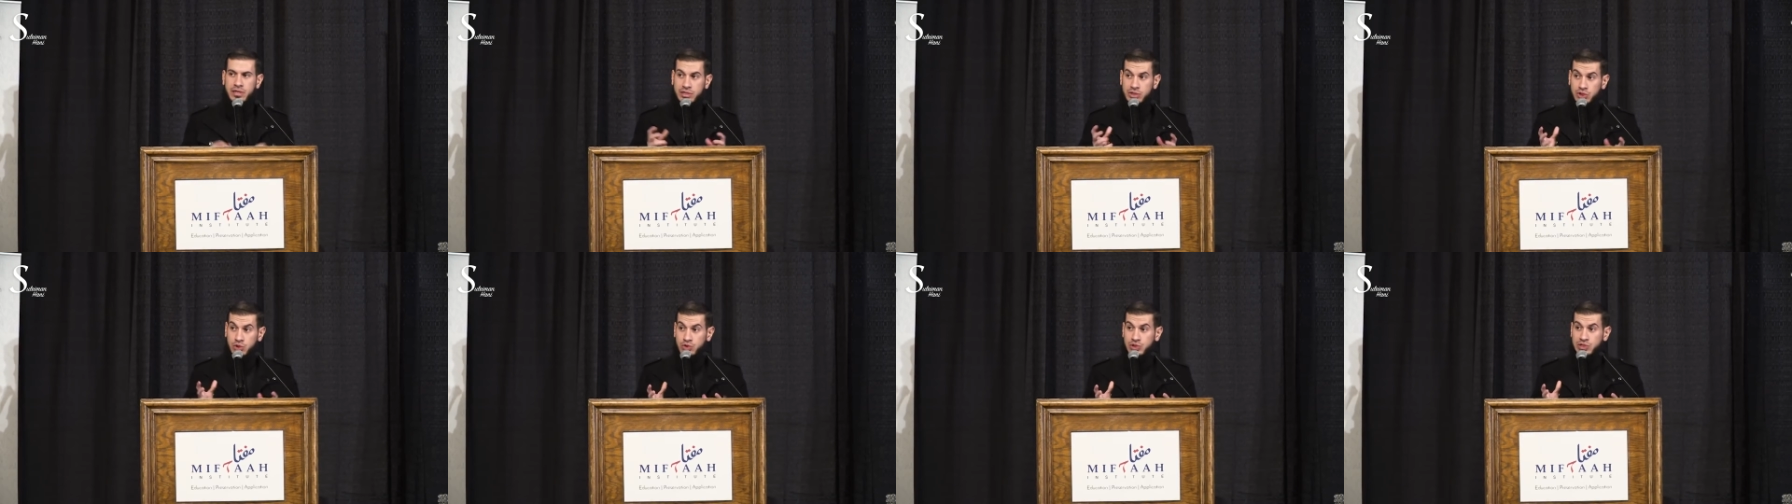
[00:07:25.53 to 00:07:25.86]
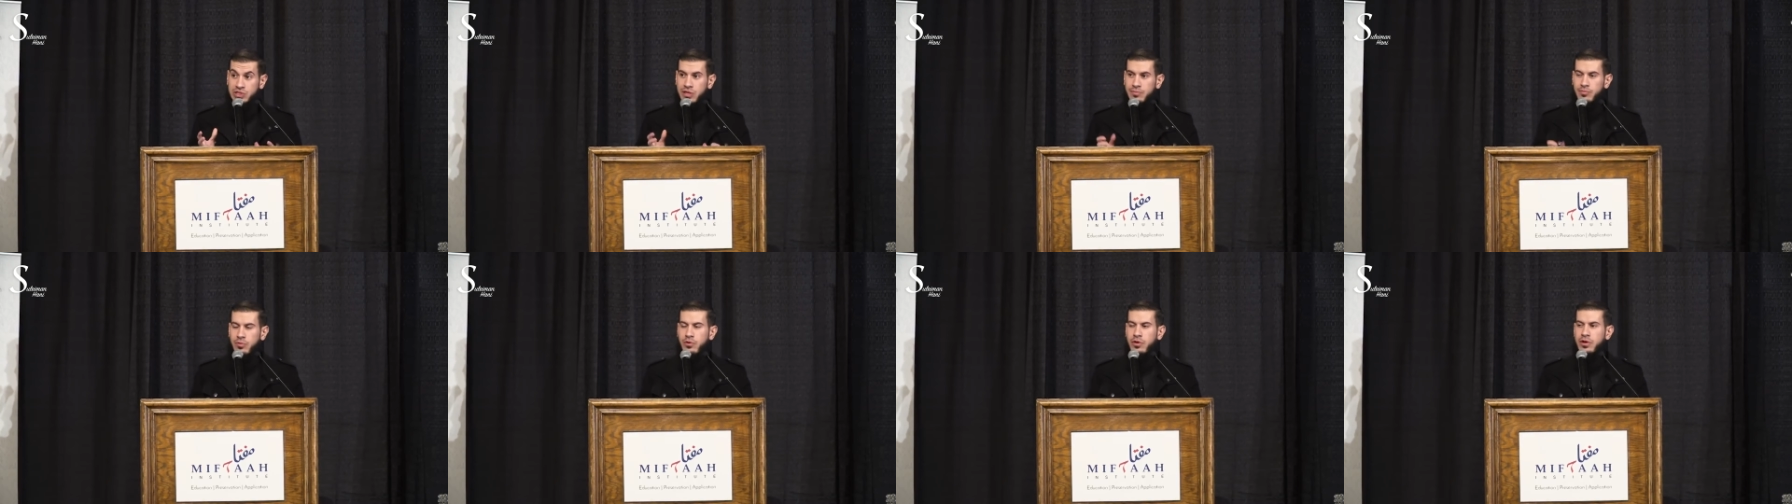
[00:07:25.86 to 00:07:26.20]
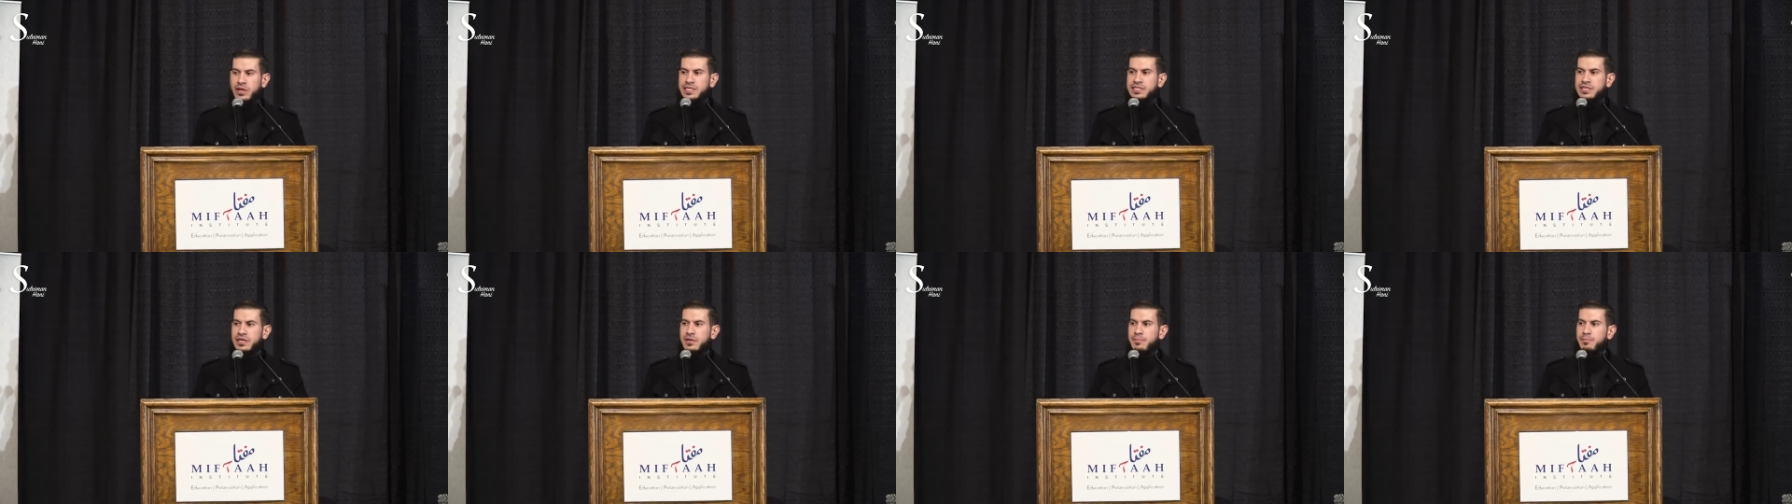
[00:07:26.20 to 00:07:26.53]
to
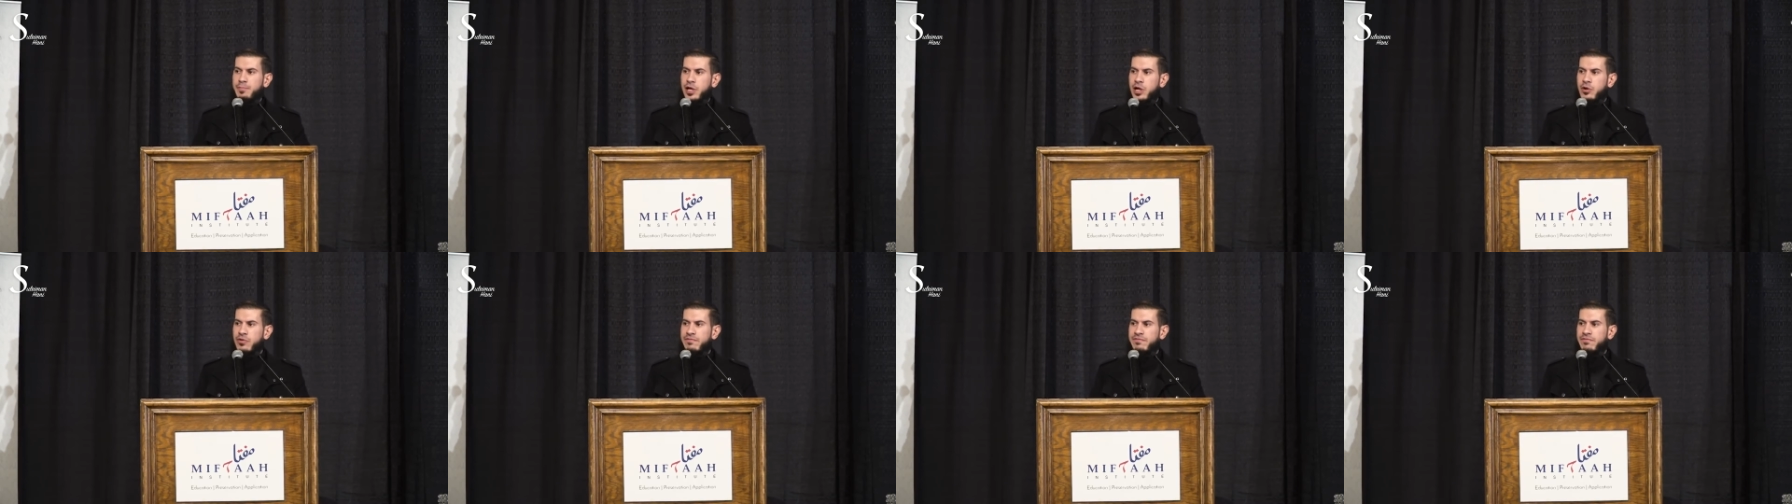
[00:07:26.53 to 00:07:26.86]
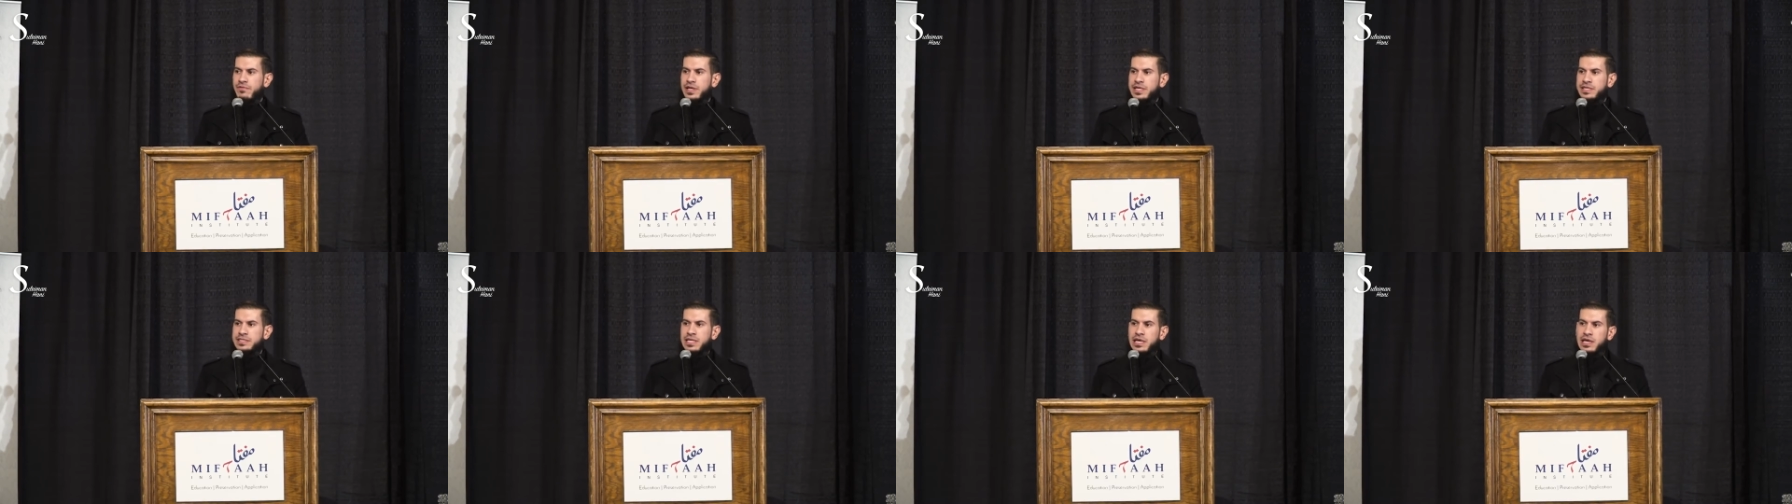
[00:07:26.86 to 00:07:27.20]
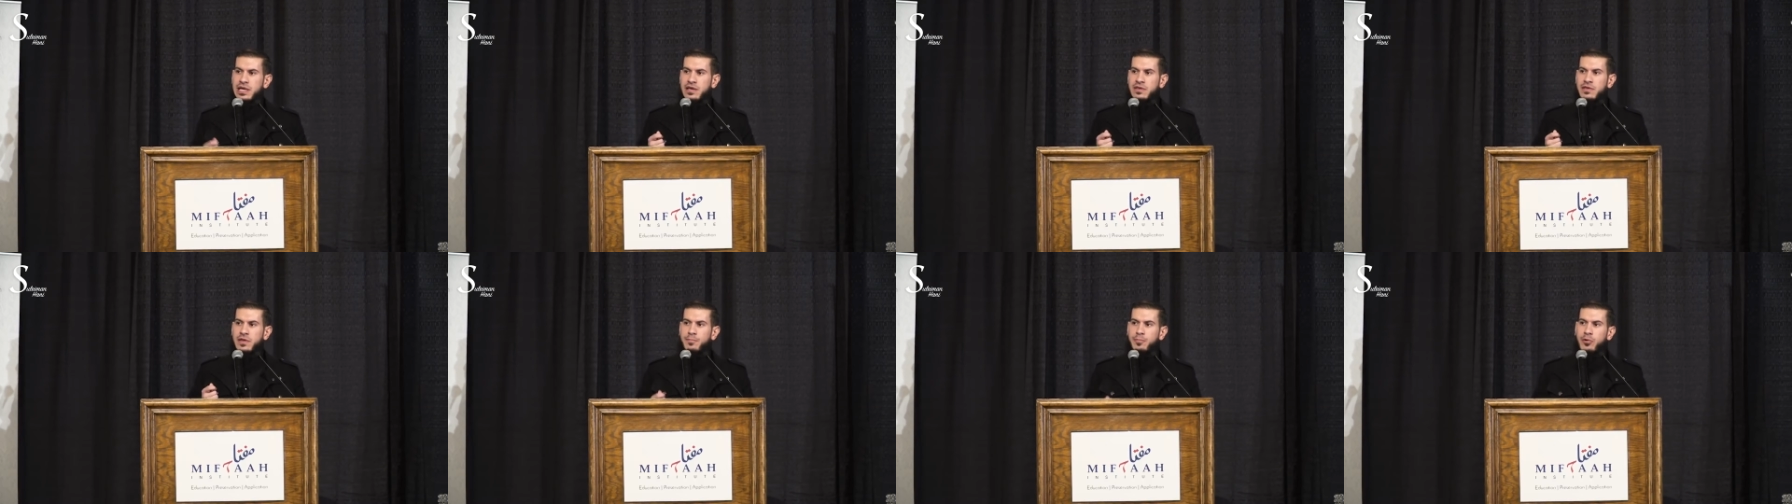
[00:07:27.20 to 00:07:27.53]
summarize and paraphrase,
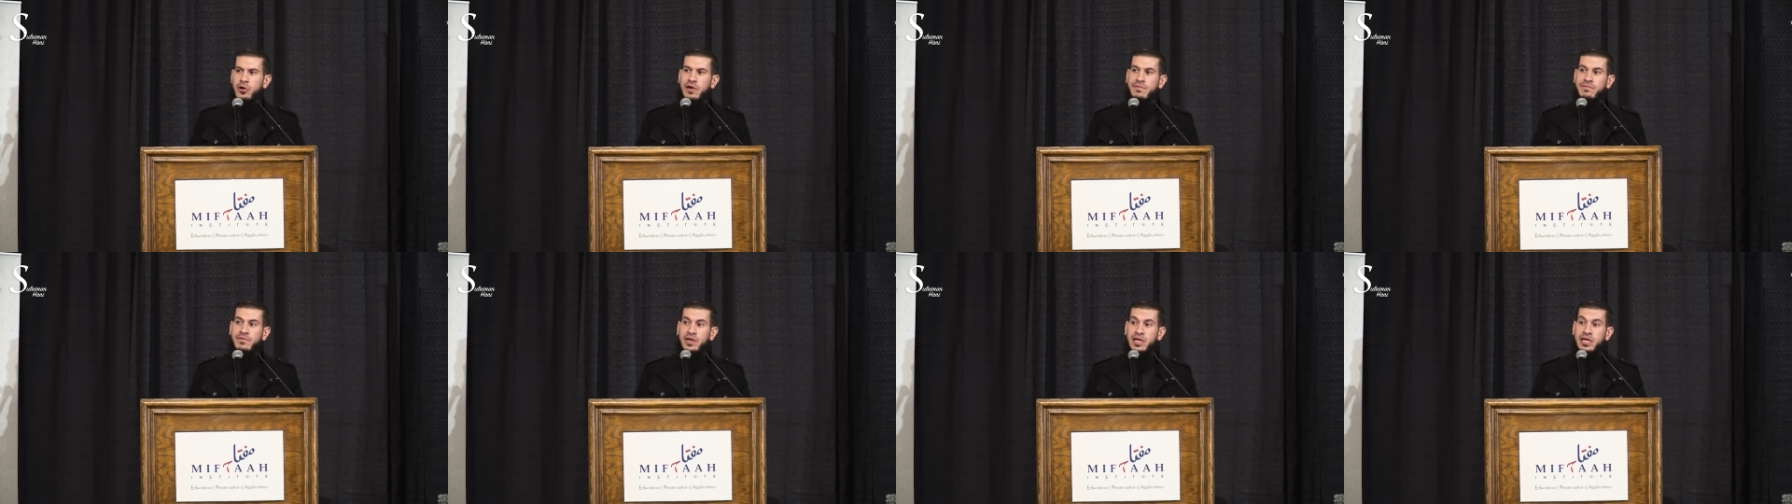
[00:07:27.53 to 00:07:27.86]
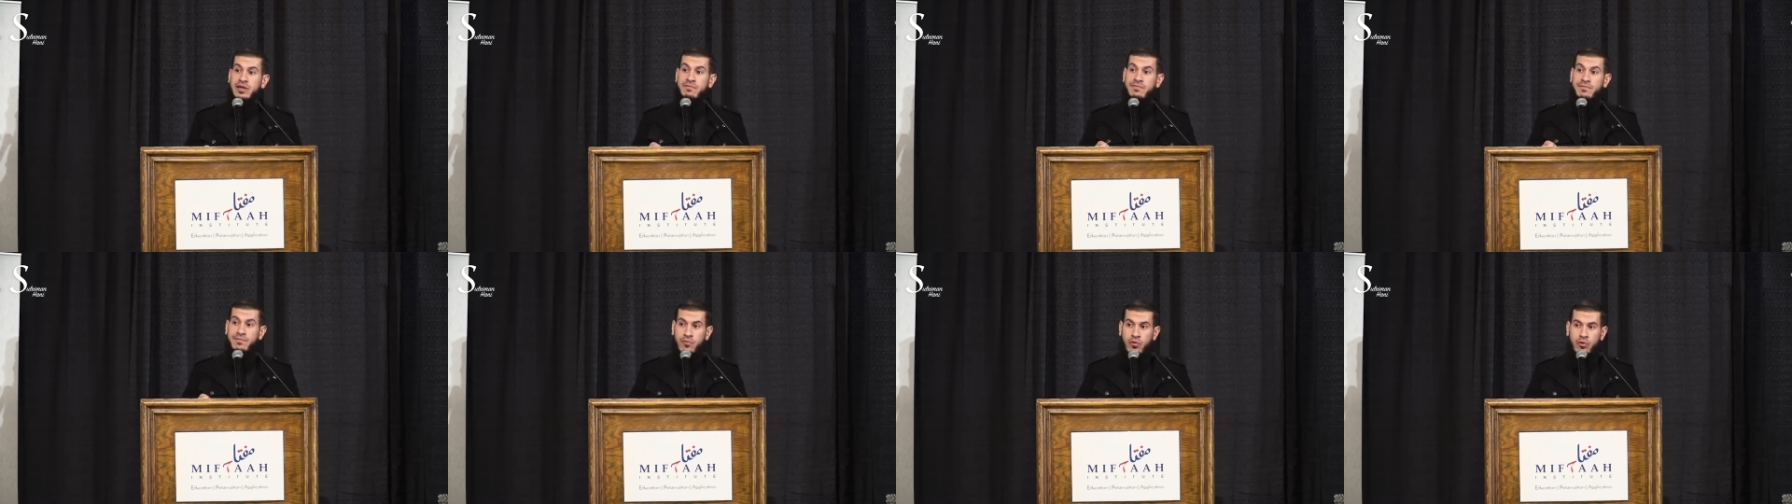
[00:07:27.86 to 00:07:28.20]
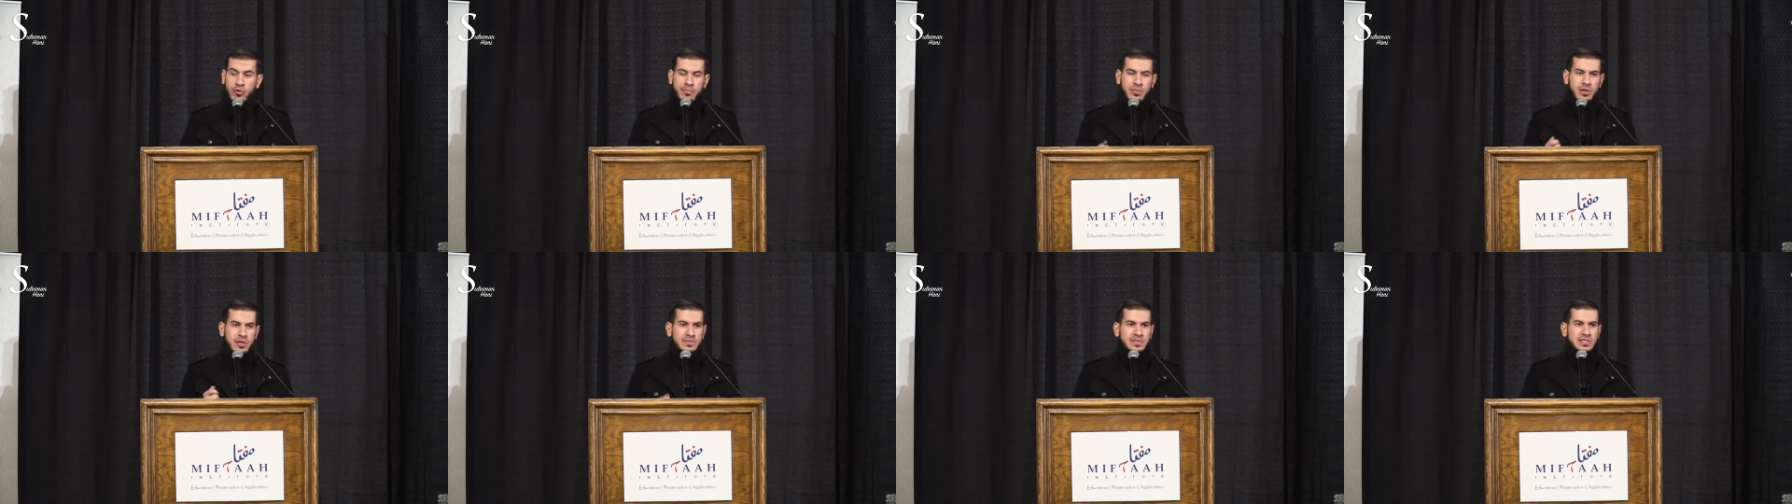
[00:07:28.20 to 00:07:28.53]
the Prophet informed them